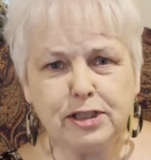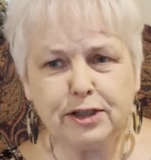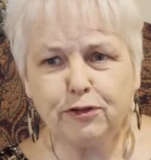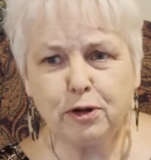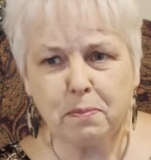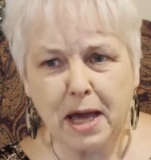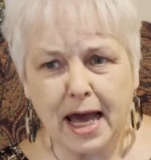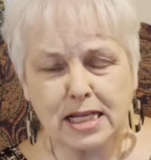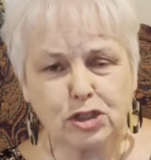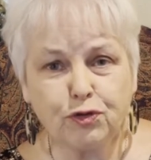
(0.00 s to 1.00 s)
different
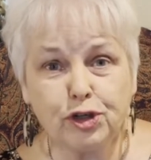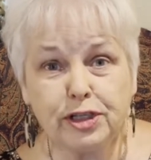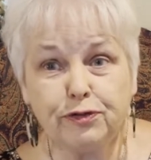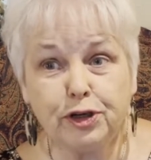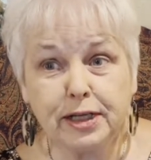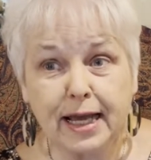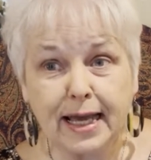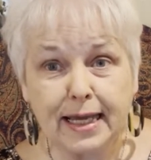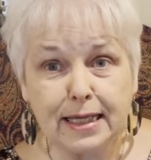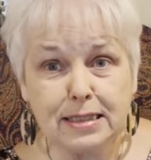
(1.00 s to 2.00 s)
masks for different
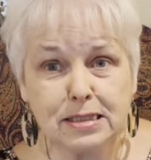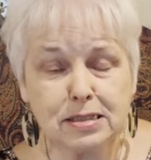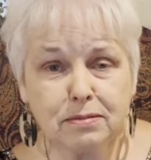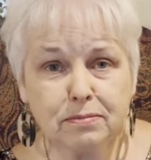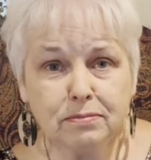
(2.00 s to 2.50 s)
days